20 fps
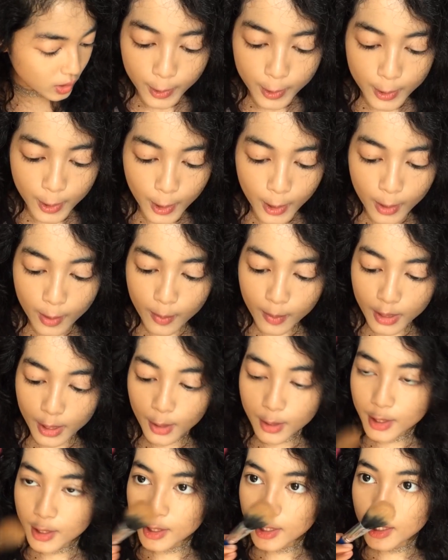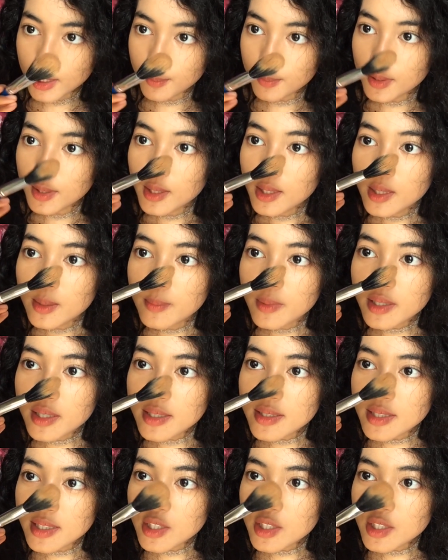It's a little bit on the tip because